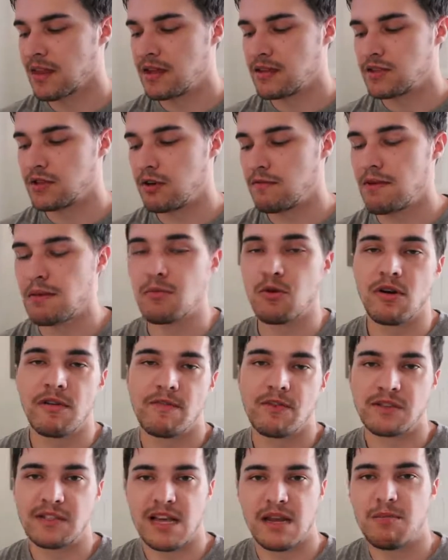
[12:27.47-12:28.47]
So if I'm going
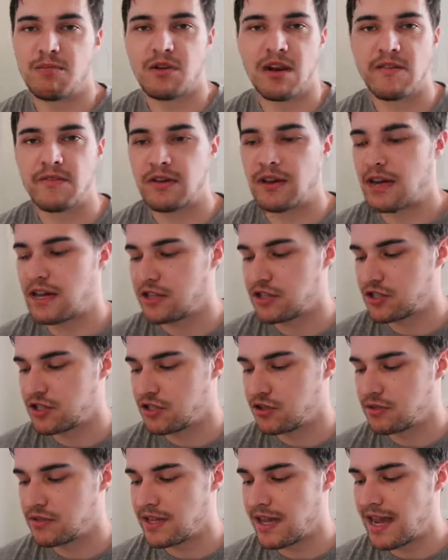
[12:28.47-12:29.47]
for take profit, I just
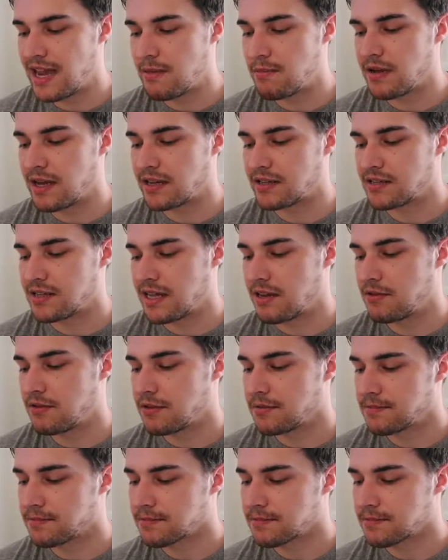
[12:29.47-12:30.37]
choose the Apex sound.